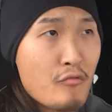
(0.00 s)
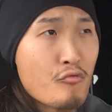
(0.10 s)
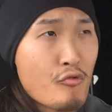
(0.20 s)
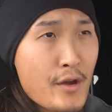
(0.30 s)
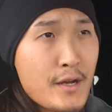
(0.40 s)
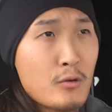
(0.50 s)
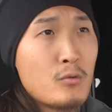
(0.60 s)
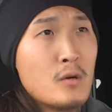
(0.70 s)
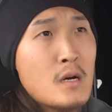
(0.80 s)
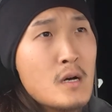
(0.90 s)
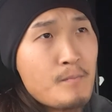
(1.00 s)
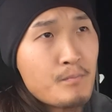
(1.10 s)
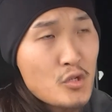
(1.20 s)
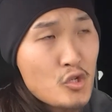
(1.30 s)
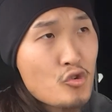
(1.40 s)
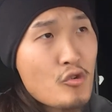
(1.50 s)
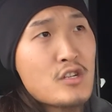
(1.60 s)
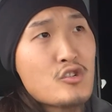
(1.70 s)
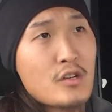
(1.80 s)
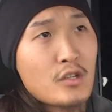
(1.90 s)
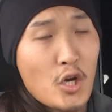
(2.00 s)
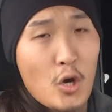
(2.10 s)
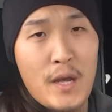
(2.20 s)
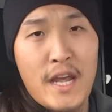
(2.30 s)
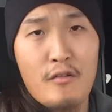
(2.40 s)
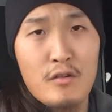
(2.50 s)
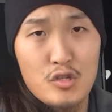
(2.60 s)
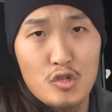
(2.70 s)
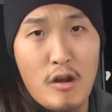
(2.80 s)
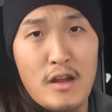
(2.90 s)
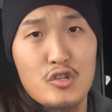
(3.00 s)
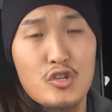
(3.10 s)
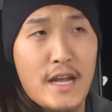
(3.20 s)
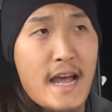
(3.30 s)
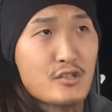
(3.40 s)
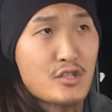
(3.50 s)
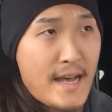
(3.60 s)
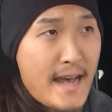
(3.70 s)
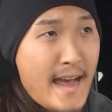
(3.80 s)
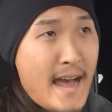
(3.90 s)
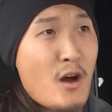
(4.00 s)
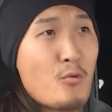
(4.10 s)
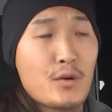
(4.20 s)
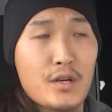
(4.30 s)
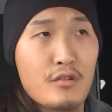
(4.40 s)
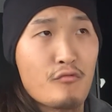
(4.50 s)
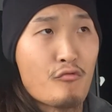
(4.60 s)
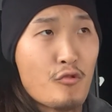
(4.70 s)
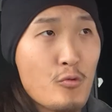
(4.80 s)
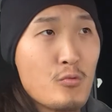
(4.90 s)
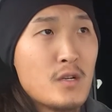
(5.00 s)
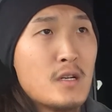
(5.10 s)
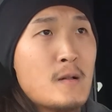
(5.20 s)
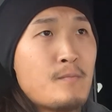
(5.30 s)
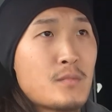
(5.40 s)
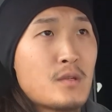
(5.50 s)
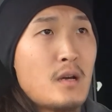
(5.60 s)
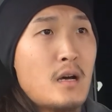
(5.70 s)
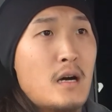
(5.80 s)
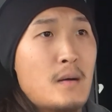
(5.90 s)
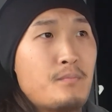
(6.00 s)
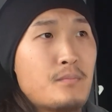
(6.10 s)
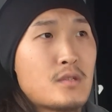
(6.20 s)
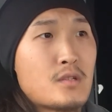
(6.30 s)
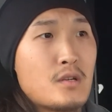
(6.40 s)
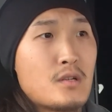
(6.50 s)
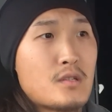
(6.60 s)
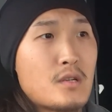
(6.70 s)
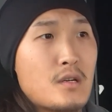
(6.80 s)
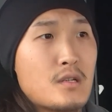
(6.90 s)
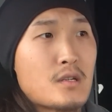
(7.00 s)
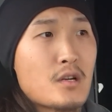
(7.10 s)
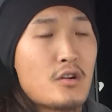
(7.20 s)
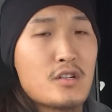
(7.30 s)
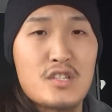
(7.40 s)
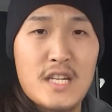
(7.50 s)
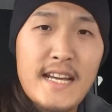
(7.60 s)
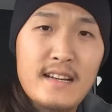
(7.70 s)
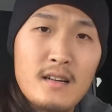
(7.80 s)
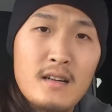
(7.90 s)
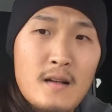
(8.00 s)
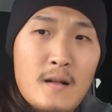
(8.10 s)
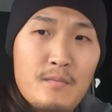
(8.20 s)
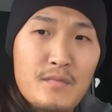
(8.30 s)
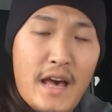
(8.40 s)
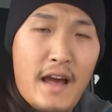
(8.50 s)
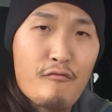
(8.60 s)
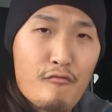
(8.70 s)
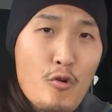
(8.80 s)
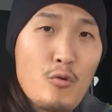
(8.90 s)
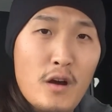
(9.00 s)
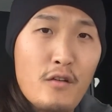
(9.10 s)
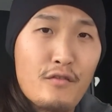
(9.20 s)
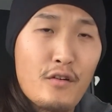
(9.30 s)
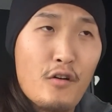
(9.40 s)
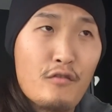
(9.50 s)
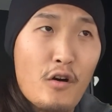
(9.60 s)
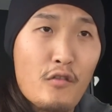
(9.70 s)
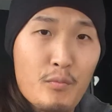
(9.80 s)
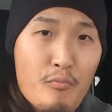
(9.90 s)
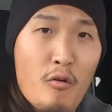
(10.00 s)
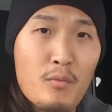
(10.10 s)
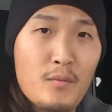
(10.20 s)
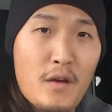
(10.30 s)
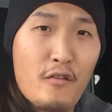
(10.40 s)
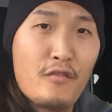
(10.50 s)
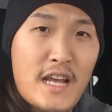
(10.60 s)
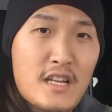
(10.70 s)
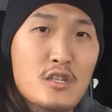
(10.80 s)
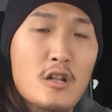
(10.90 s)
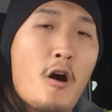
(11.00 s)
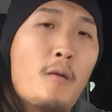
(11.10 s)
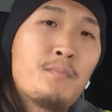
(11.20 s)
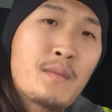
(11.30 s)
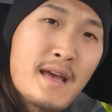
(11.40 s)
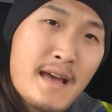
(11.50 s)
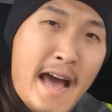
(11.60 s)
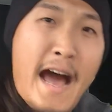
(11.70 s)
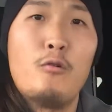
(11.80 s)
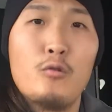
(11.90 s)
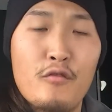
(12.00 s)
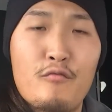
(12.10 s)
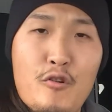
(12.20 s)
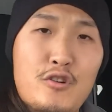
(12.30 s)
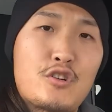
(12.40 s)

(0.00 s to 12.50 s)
a real stringent, coherent strategy as to how we're going to root to kind of dig that root of the problem of Islam out of the